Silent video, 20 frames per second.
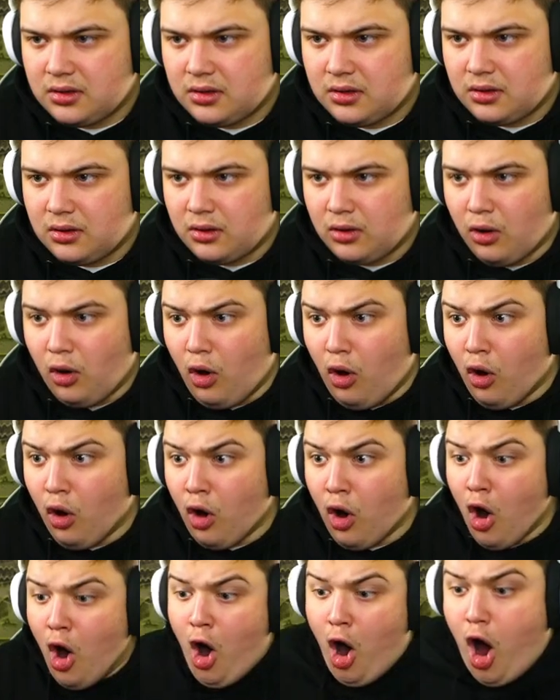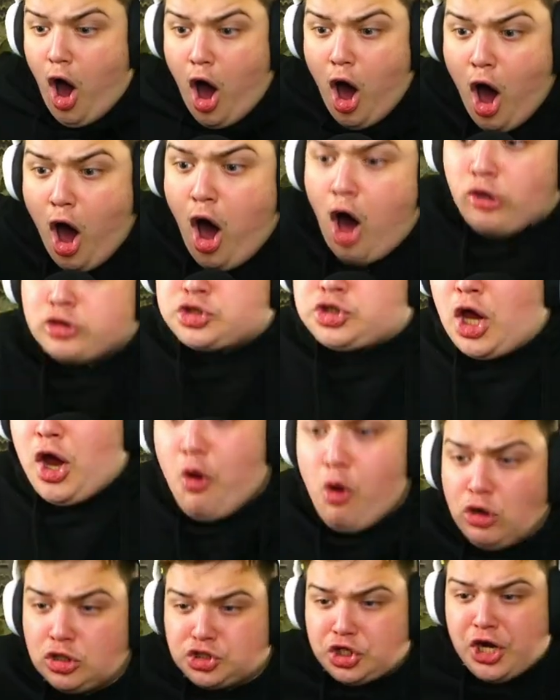Oh! Oh!
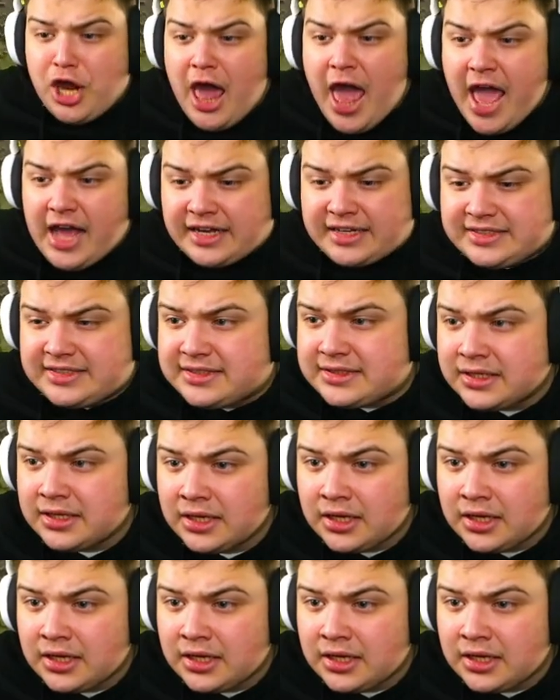200x!